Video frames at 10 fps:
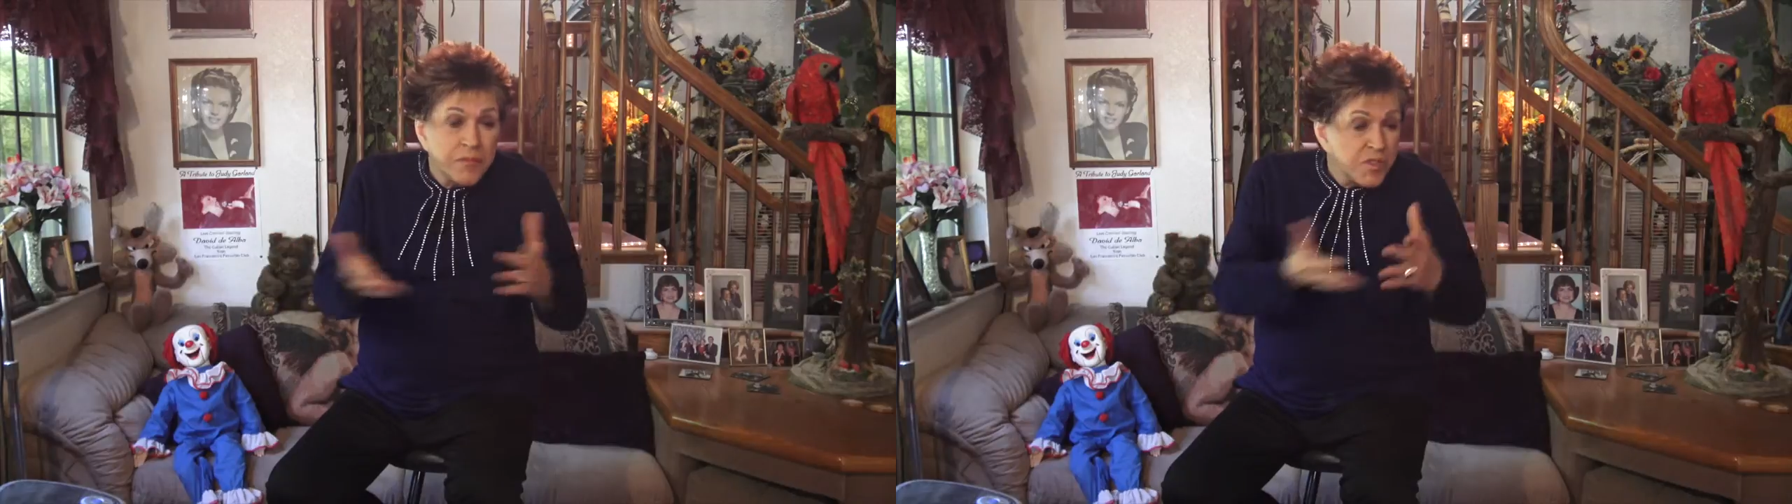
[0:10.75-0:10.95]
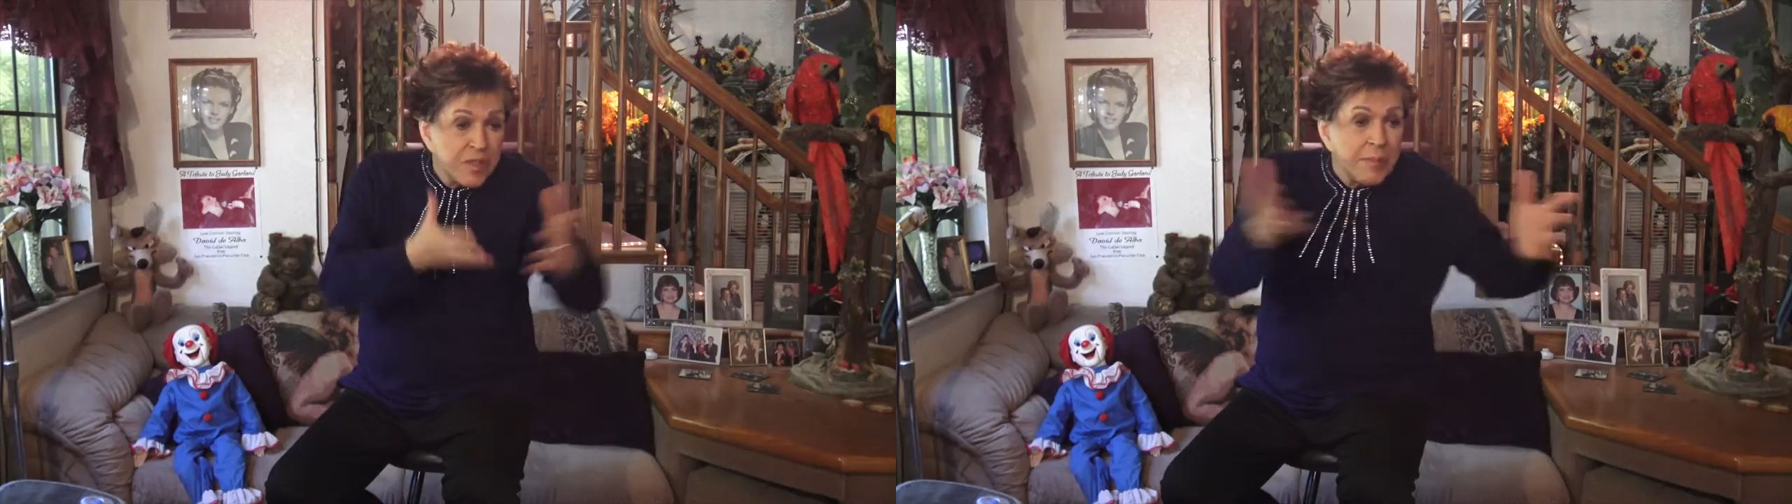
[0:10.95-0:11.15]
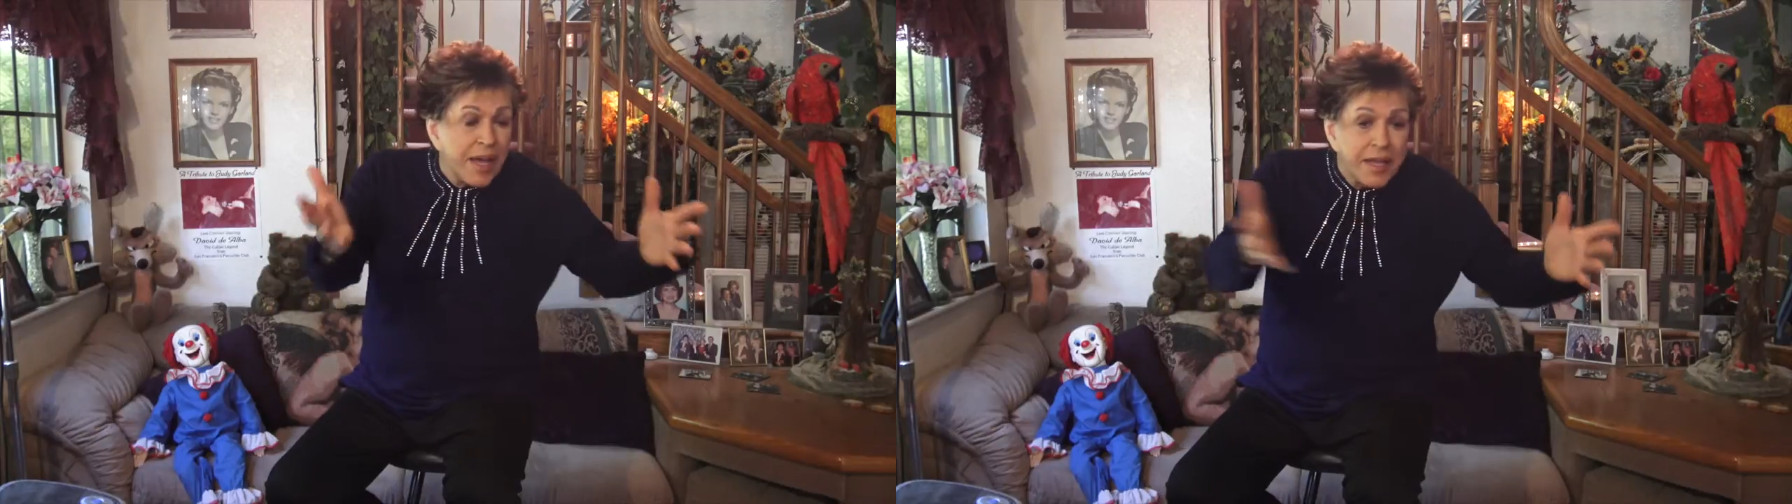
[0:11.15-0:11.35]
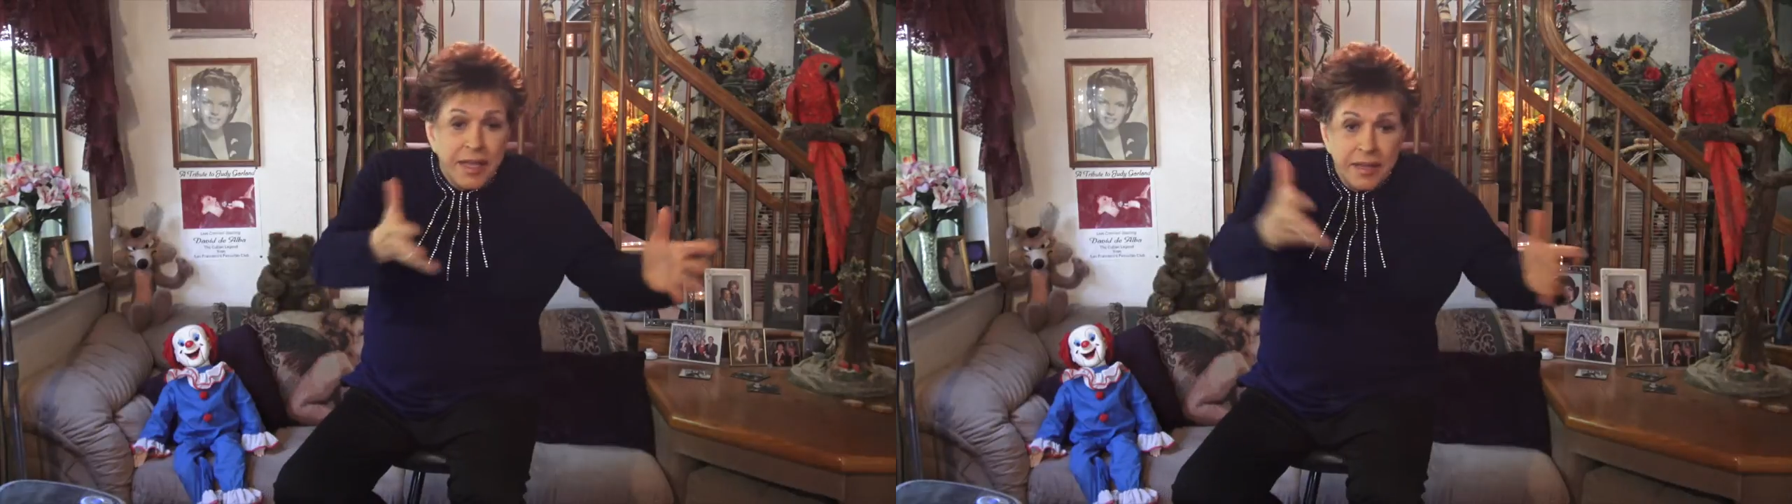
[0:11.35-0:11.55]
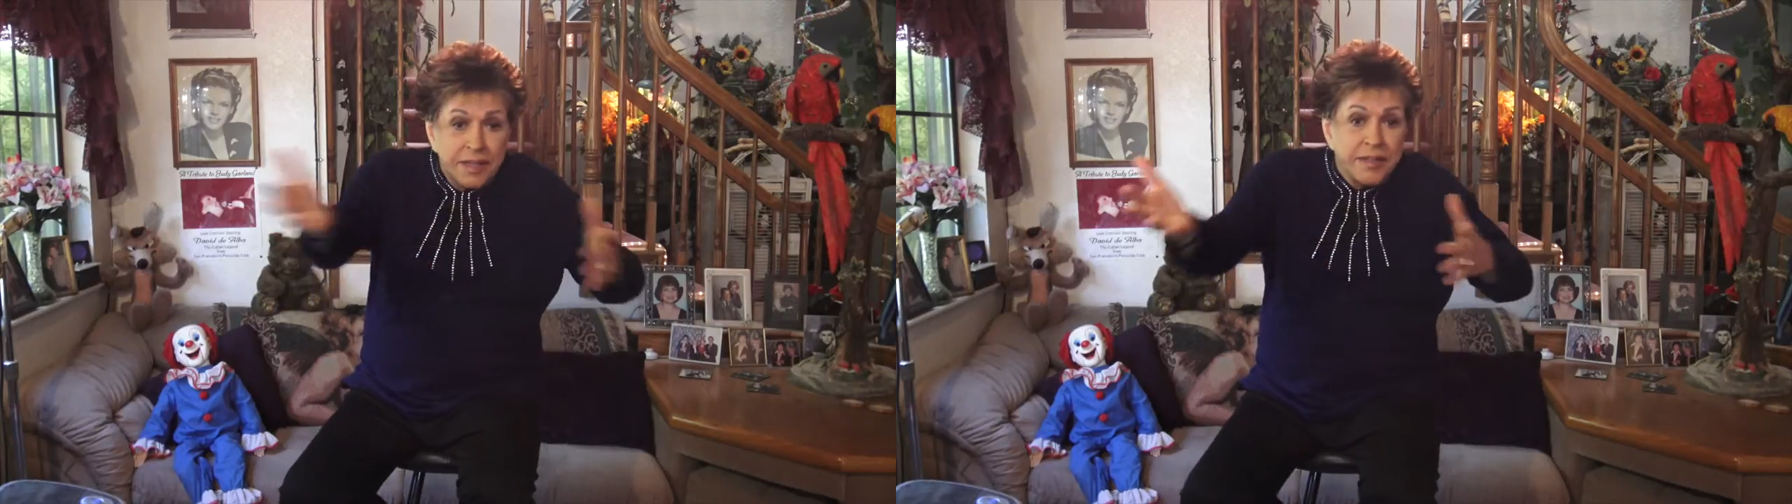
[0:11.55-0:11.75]

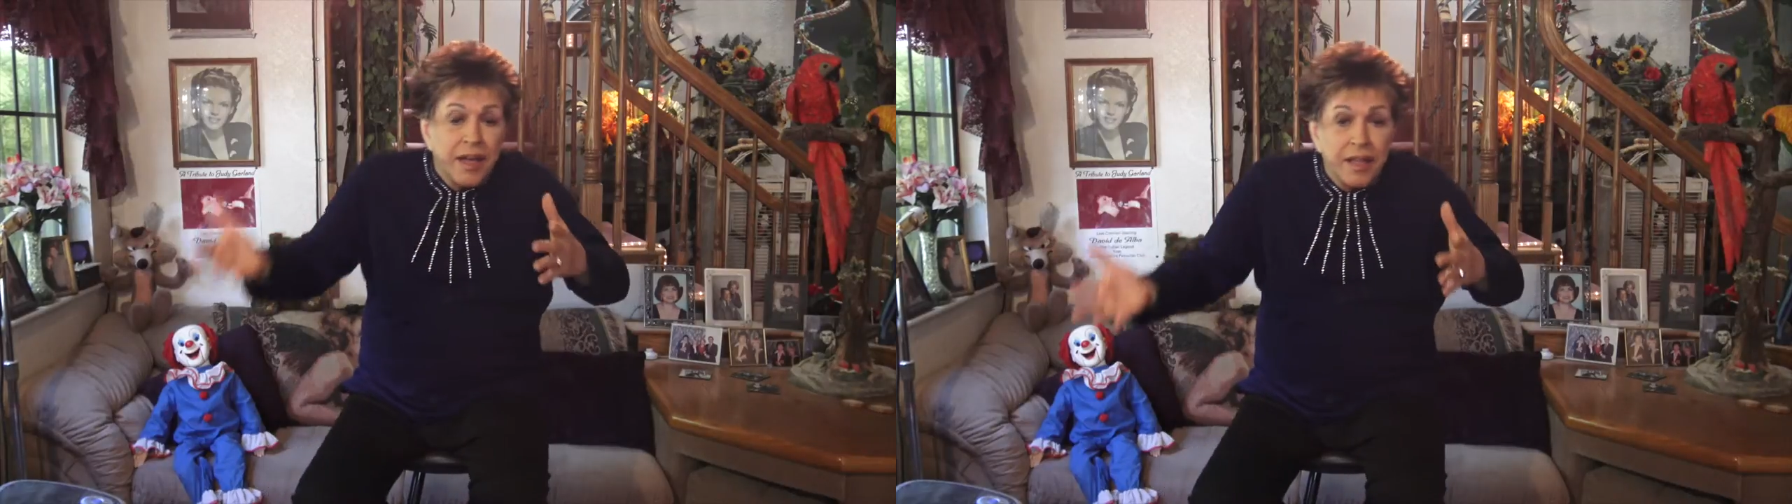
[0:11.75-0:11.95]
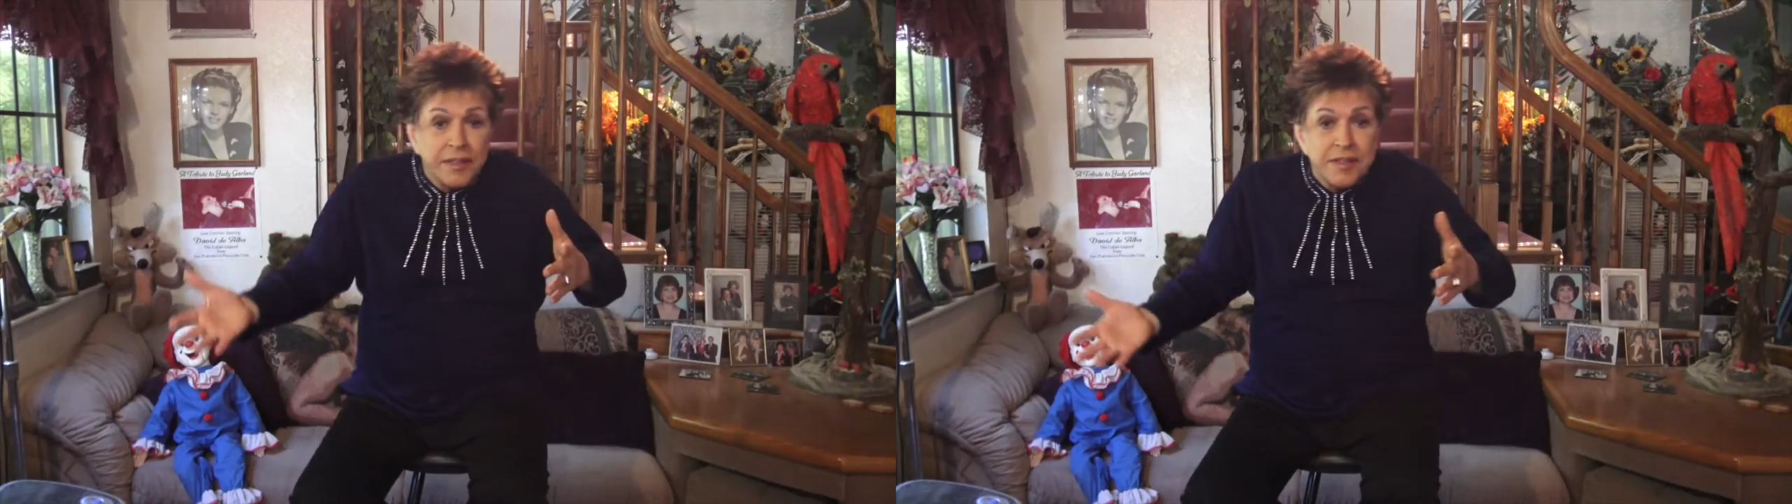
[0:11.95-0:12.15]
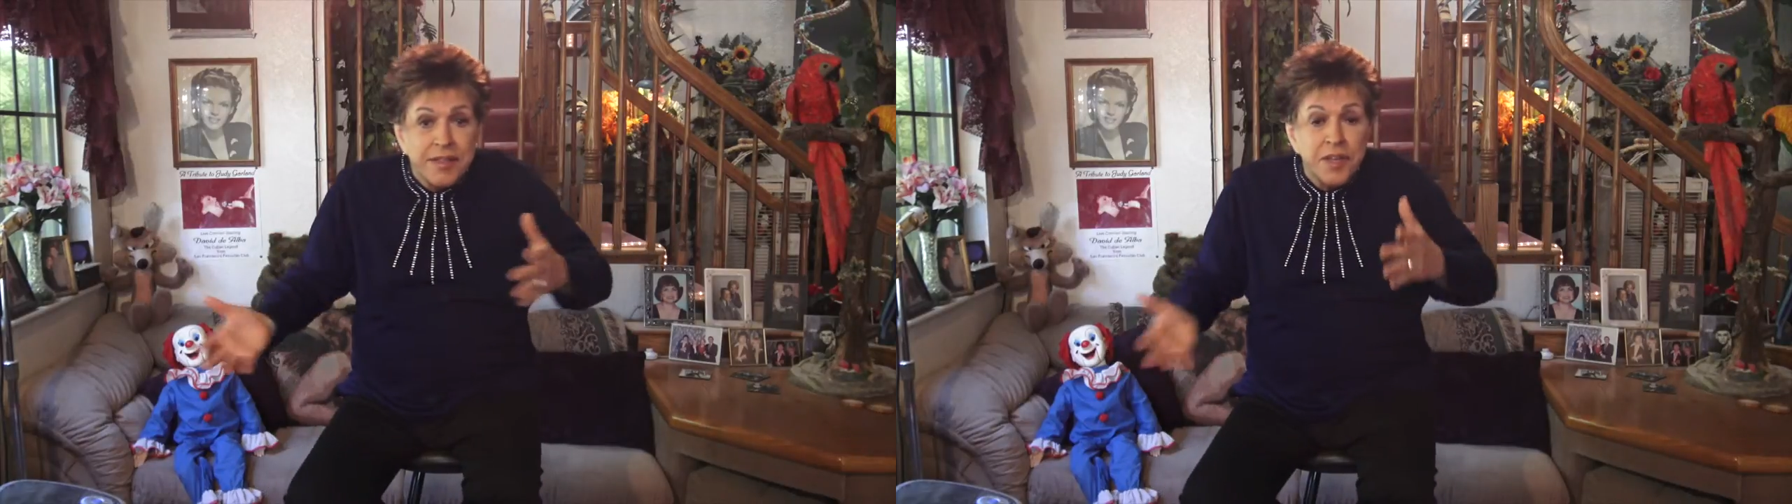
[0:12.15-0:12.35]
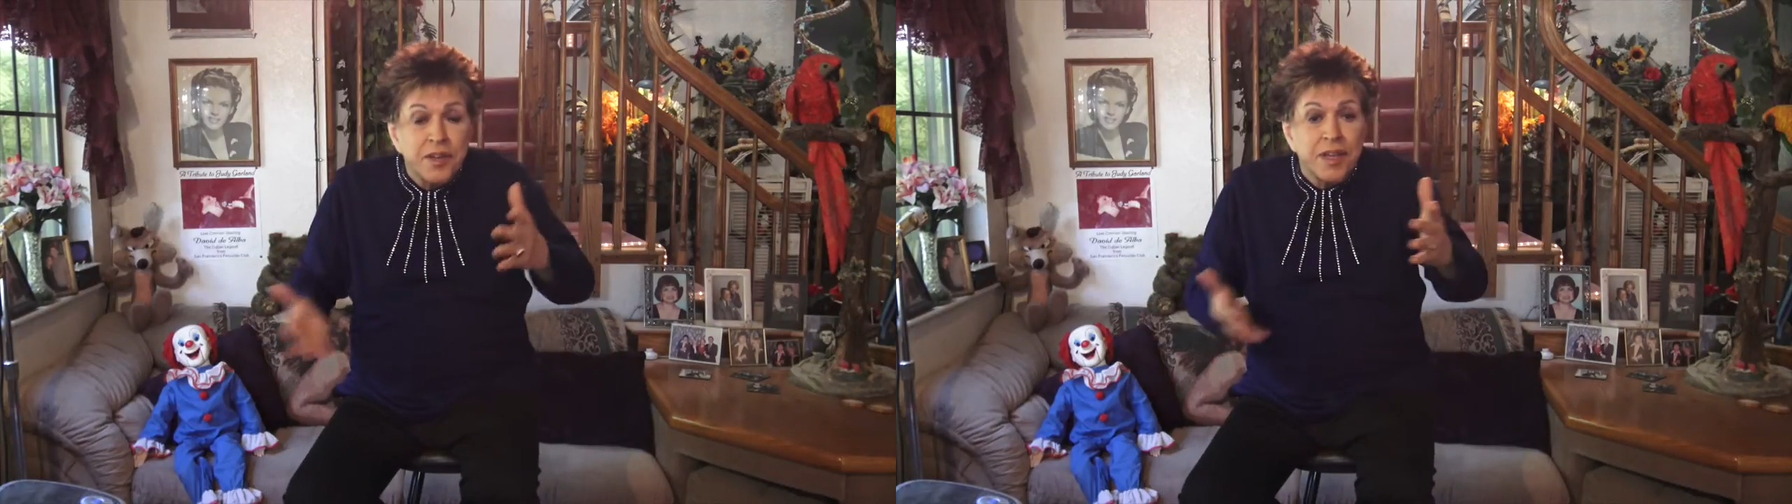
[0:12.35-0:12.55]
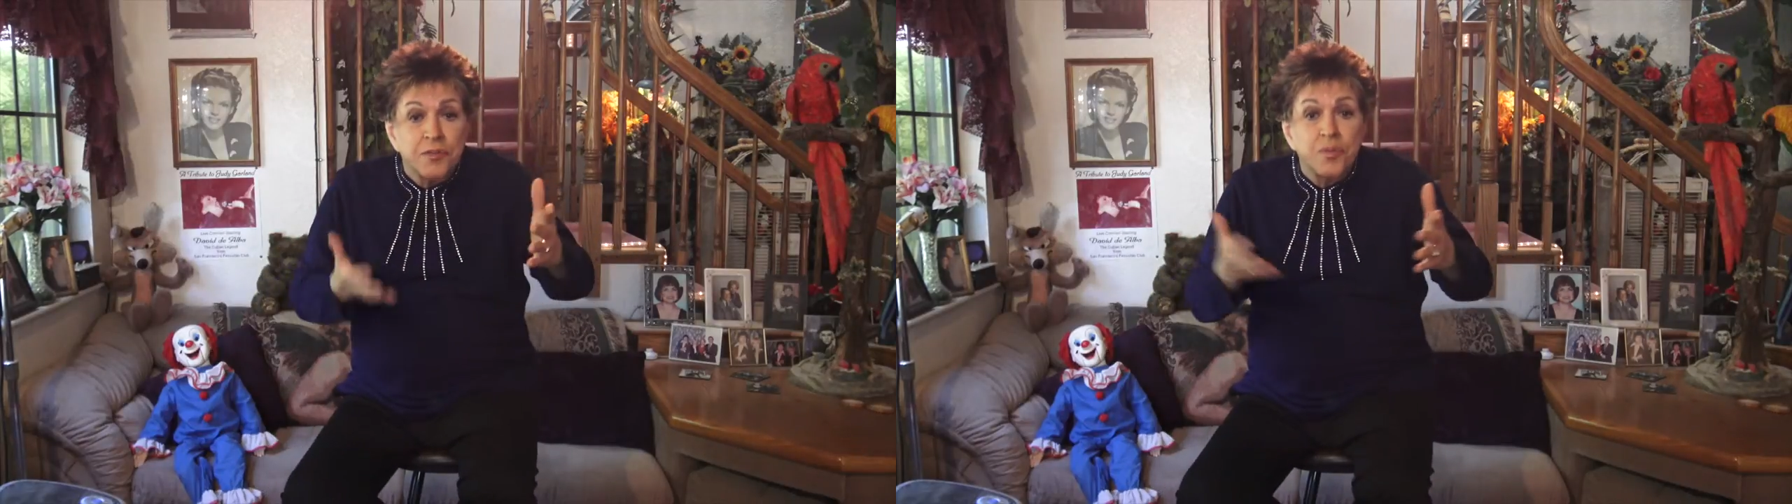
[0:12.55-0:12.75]
somebody in the audience that
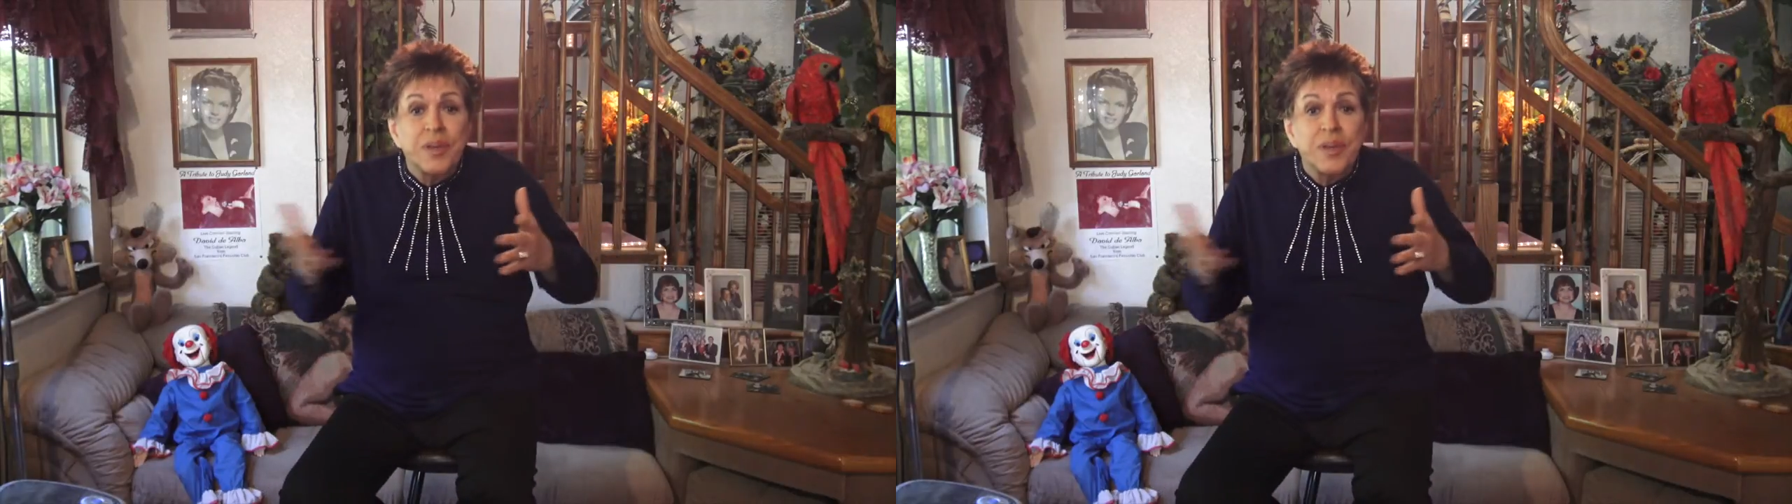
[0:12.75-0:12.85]
you can